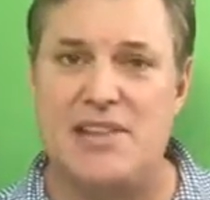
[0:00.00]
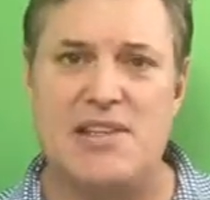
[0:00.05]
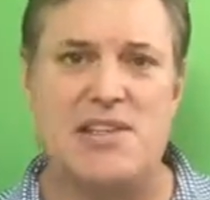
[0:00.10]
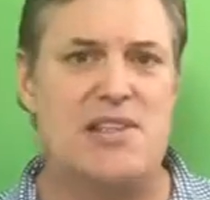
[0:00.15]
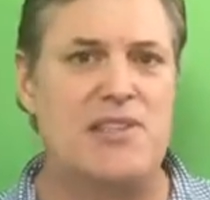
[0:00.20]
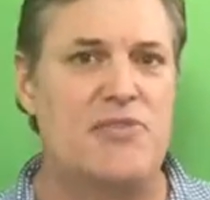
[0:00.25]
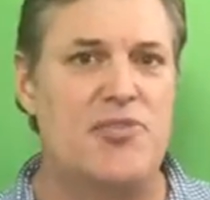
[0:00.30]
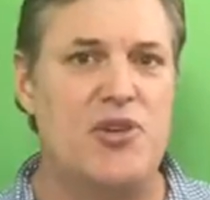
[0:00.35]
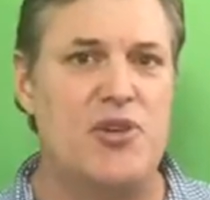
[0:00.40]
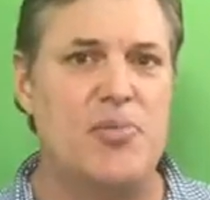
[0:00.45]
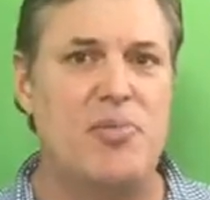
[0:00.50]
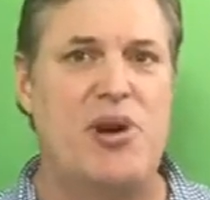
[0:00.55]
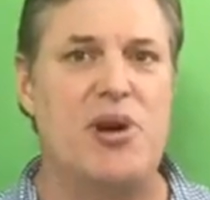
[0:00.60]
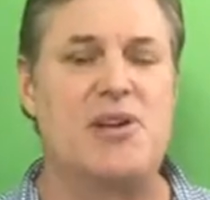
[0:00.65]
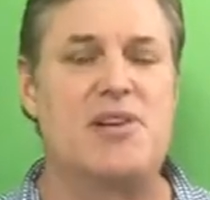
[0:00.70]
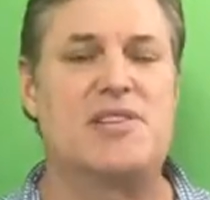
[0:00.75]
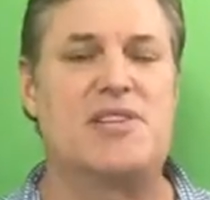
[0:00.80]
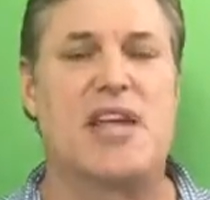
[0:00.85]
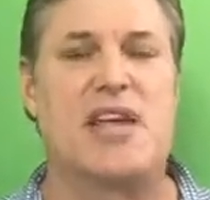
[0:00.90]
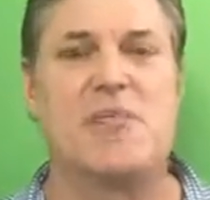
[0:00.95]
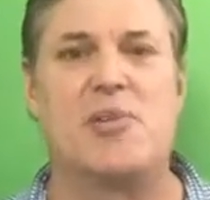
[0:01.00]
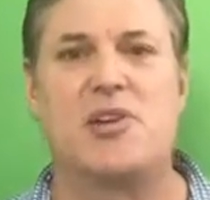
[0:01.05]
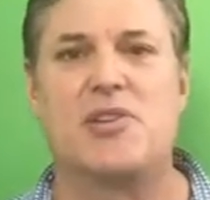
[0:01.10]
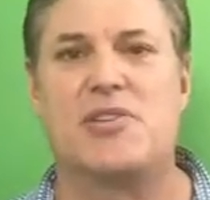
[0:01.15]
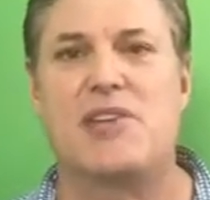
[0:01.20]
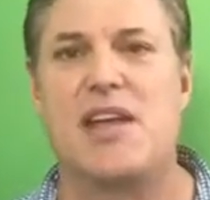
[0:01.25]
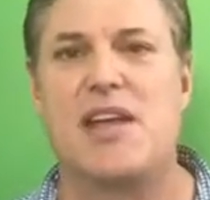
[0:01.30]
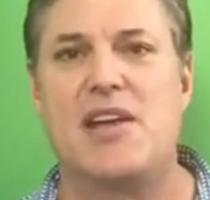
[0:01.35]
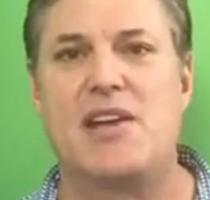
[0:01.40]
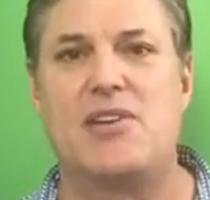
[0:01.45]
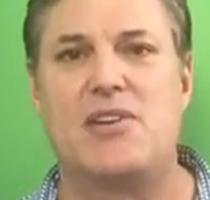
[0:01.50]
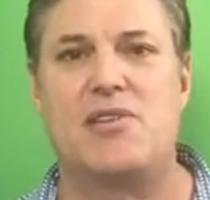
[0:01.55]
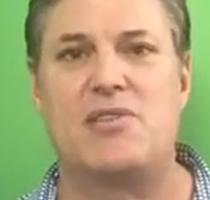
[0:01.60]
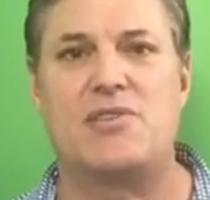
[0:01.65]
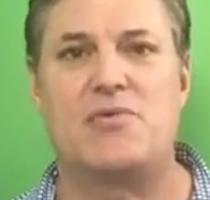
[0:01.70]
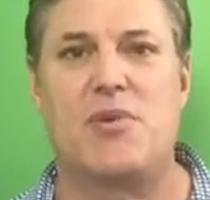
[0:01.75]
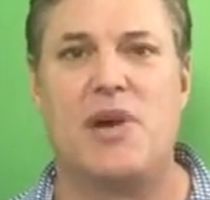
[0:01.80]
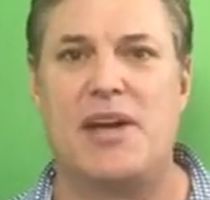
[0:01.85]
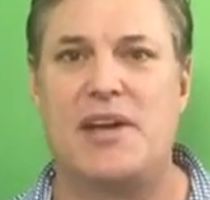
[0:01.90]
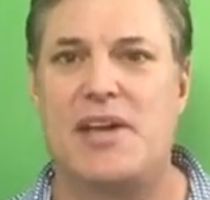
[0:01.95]
This is for you bar examiner
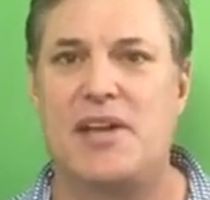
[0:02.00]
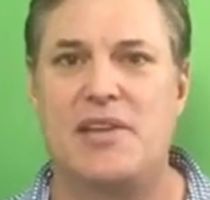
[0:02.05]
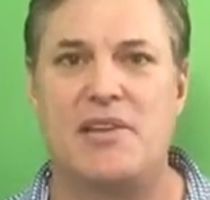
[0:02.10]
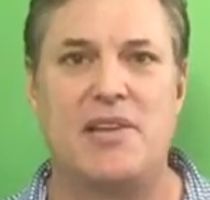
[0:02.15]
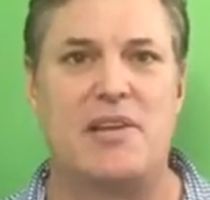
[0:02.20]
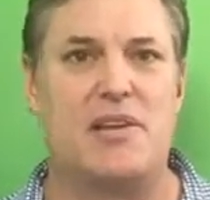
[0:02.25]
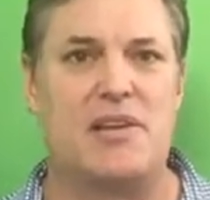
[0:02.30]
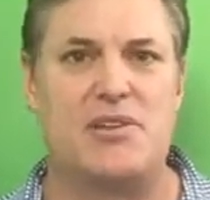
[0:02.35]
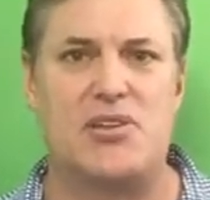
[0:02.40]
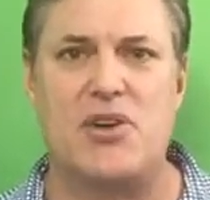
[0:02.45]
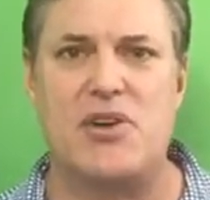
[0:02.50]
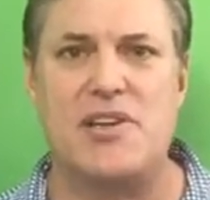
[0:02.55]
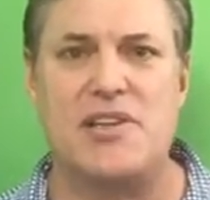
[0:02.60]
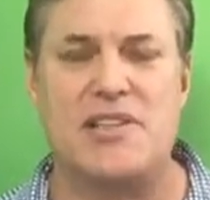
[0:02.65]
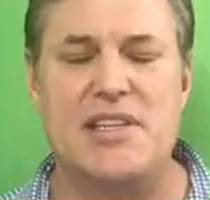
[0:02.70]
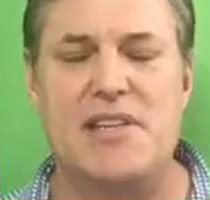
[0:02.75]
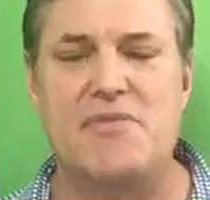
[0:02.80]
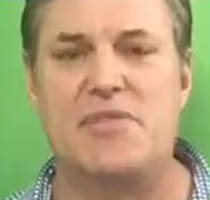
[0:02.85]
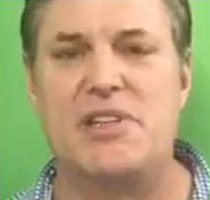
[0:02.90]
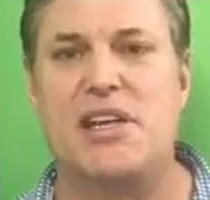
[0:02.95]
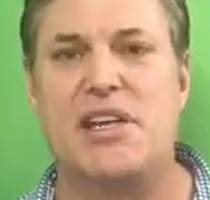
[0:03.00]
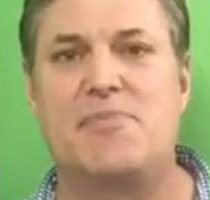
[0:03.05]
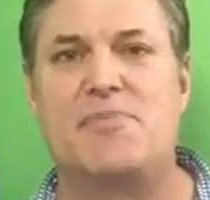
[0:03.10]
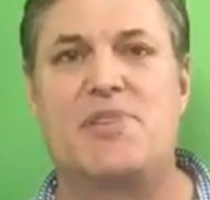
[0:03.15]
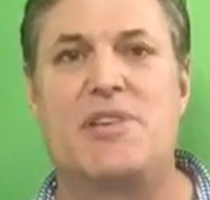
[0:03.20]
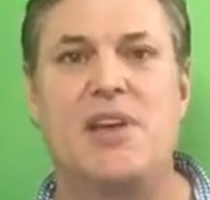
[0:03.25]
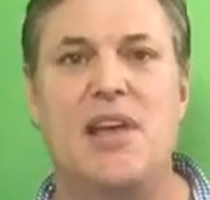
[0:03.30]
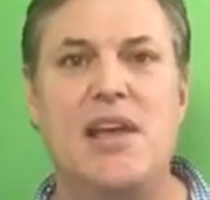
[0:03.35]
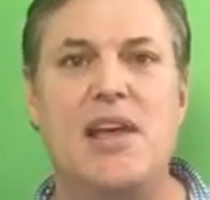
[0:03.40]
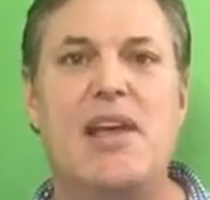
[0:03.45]
takers wanting the Attorney Steve tips.